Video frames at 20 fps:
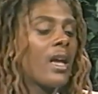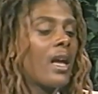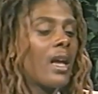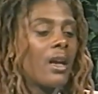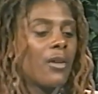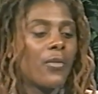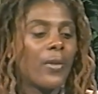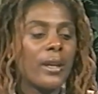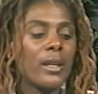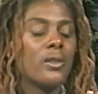
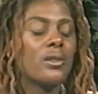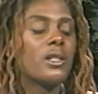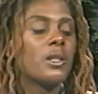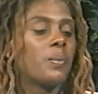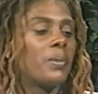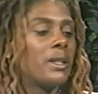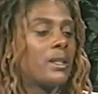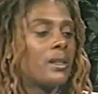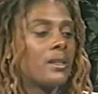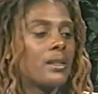If I don't
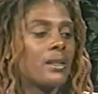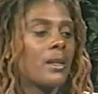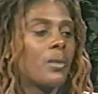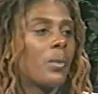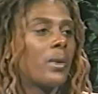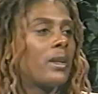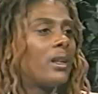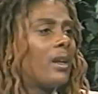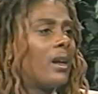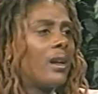speak to
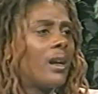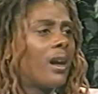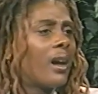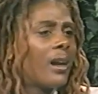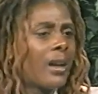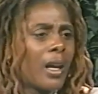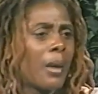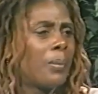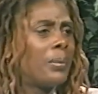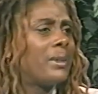someone, a
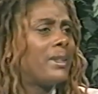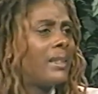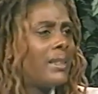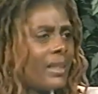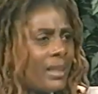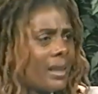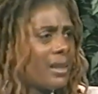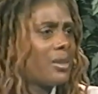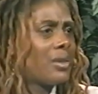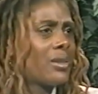couple of
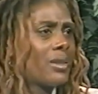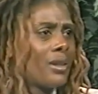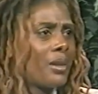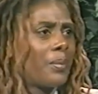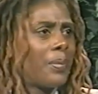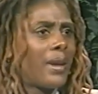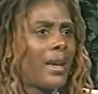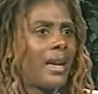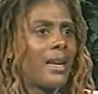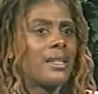years could
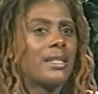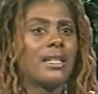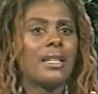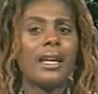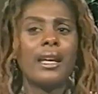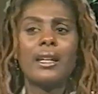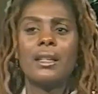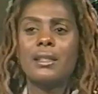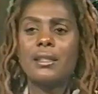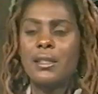pass and
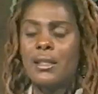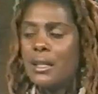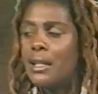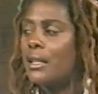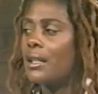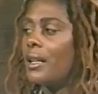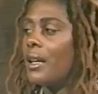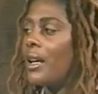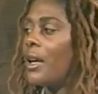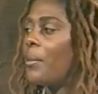I could see
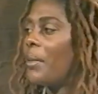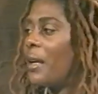them,